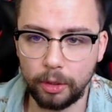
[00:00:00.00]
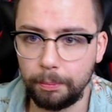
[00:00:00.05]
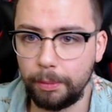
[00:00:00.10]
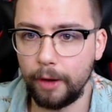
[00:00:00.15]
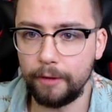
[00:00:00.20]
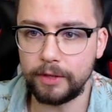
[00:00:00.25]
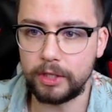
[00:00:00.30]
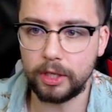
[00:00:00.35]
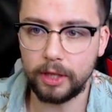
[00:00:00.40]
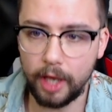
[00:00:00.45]
I
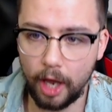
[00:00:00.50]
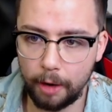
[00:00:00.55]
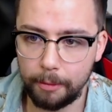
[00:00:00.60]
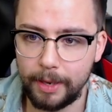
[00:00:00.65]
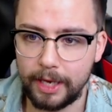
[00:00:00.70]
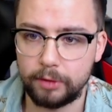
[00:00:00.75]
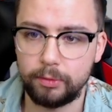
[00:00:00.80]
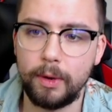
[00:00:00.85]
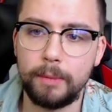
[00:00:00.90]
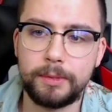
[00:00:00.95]
jump over to the
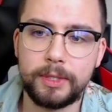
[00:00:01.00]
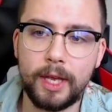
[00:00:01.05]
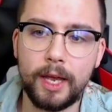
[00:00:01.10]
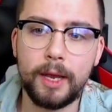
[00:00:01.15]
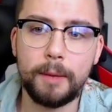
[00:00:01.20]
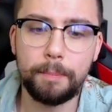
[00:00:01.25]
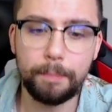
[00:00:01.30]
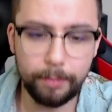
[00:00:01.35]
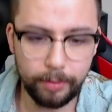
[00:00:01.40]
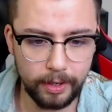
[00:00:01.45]
OBS
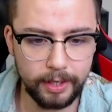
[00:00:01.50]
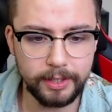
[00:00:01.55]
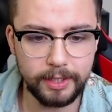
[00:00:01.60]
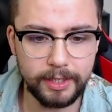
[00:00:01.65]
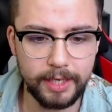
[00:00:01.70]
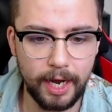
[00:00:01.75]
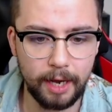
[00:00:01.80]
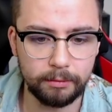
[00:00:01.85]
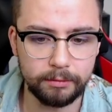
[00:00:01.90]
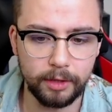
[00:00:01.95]
website,
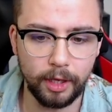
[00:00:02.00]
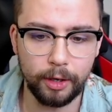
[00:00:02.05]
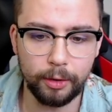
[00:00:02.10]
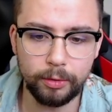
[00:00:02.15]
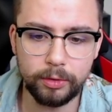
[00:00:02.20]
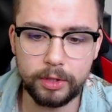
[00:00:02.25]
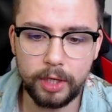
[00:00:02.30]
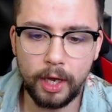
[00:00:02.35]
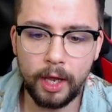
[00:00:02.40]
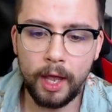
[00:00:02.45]
press
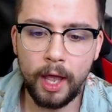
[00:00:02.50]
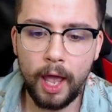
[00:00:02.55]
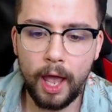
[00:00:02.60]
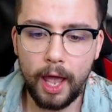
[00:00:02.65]
download.